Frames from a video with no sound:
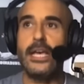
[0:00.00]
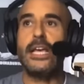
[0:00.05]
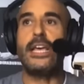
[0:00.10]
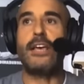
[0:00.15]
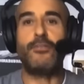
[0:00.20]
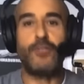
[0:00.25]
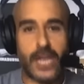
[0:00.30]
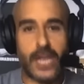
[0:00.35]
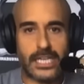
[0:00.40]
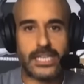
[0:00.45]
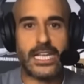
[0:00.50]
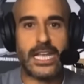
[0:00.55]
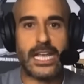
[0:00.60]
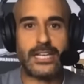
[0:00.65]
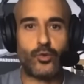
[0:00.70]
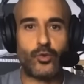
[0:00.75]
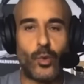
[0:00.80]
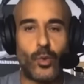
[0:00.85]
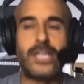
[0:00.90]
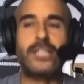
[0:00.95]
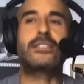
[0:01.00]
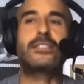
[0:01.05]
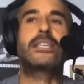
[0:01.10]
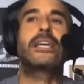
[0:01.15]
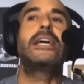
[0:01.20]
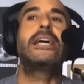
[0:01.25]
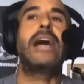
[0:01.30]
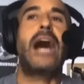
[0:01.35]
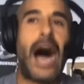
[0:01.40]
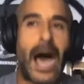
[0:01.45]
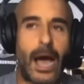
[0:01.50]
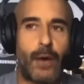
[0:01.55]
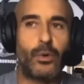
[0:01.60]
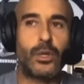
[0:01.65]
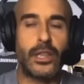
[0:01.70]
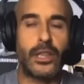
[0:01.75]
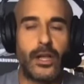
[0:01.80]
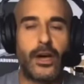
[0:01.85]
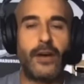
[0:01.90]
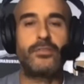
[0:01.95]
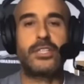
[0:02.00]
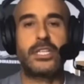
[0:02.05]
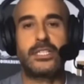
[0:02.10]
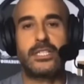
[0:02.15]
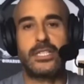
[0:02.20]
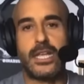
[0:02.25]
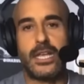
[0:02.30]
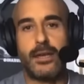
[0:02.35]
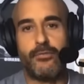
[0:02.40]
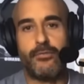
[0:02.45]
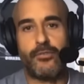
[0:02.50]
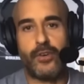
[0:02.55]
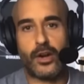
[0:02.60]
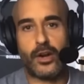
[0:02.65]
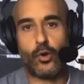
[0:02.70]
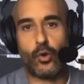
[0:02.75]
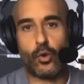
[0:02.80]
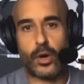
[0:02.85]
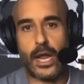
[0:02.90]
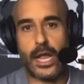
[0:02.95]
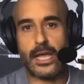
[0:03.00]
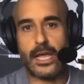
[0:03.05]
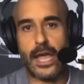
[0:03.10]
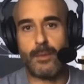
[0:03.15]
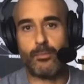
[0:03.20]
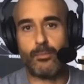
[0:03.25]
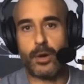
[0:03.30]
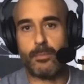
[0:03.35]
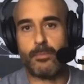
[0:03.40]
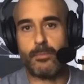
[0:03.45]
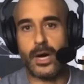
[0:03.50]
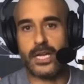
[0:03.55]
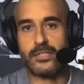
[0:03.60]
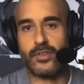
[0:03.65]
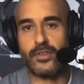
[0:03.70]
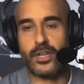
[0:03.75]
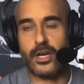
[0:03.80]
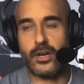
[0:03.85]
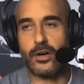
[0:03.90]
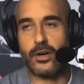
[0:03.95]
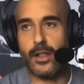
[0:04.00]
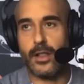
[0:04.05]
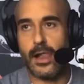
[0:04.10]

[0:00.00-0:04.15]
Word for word: If Nick Diaz wins, I would love to see him fight Jorge Gamebred Masvidal